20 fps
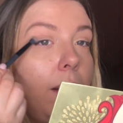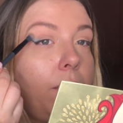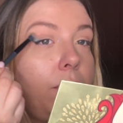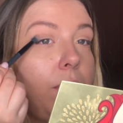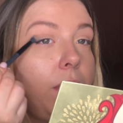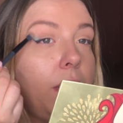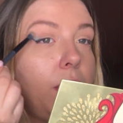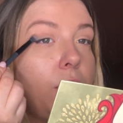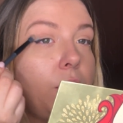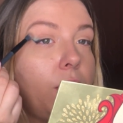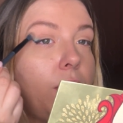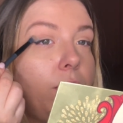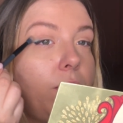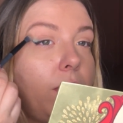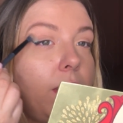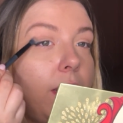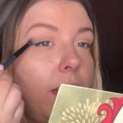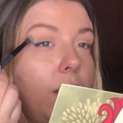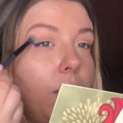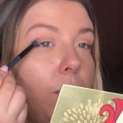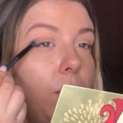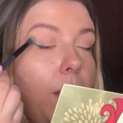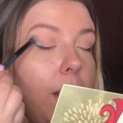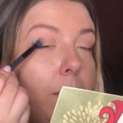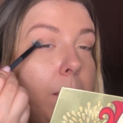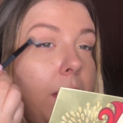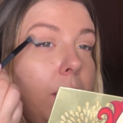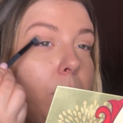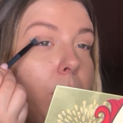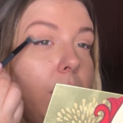finished the video,
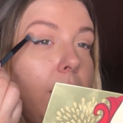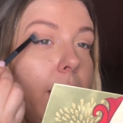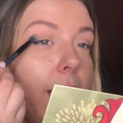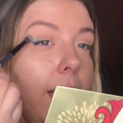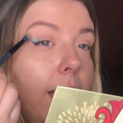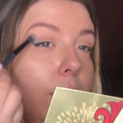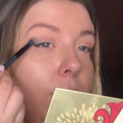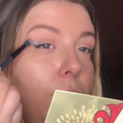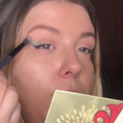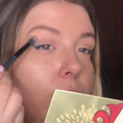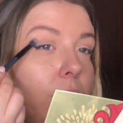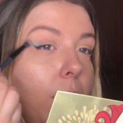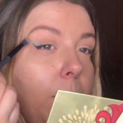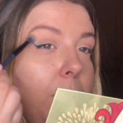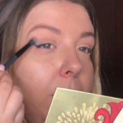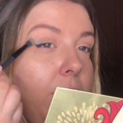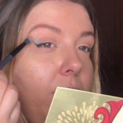when I had to stop